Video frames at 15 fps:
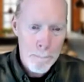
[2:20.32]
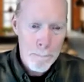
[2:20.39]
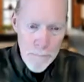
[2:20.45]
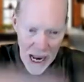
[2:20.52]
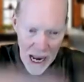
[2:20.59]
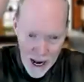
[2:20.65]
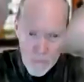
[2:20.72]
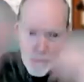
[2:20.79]

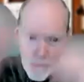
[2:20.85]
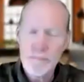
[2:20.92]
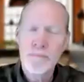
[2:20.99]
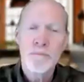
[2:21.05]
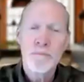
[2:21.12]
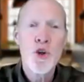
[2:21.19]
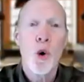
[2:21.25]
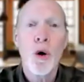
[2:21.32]
Bam,
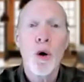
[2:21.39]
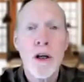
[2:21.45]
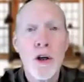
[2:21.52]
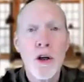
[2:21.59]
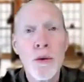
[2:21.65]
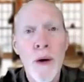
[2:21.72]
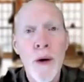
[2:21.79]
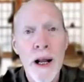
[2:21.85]
door
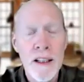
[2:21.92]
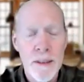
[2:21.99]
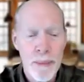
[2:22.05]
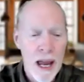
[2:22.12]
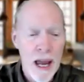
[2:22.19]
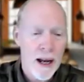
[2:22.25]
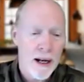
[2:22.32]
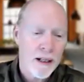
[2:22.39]
going right out the
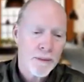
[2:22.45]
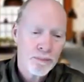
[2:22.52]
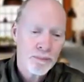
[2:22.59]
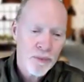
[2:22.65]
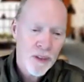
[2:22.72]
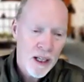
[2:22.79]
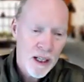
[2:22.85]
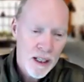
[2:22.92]
back.
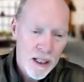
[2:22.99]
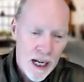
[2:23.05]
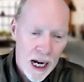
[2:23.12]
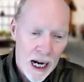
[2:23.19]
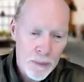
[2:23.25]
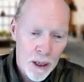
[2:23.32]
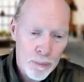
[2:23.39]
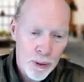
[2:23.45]

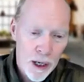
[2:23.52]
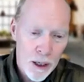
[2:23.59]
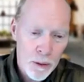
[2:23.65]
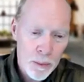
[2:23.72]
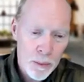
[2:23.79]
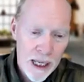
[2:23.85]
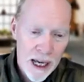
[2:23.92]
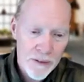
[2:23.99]
I'm gonna
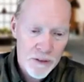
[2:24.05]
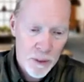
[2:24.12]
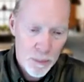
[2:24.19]
probably have